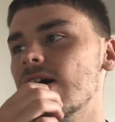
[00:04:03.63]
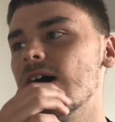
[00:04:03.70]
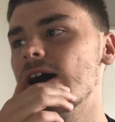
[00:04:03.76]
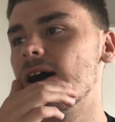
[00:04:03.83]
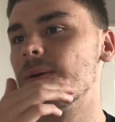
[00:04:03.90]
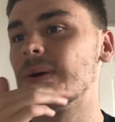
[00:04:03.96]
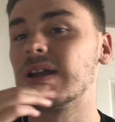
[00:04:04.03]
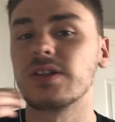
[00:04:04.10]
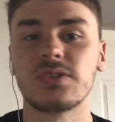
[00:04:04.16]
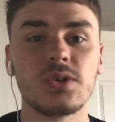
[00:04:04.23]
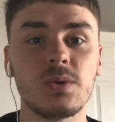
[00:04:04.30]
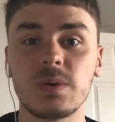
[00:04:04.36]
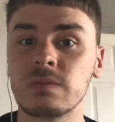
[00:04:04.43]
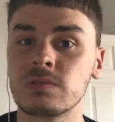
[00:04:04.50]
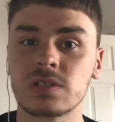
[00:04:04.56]
And I
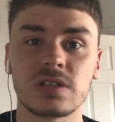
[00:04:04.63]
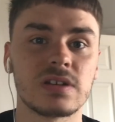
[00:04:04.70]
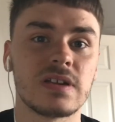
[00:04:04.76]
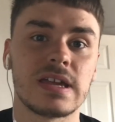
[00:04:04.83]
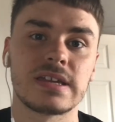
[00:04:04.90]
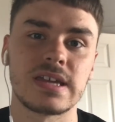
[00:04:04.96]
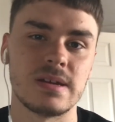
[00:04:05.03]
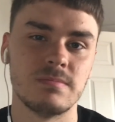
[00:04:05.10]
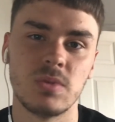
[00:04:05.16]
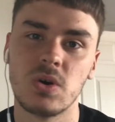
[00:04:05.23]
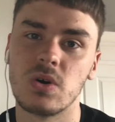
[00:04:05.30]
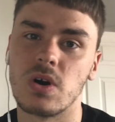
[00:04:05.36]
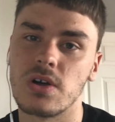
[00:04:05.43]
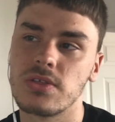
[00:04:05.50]
thought he was going to get more.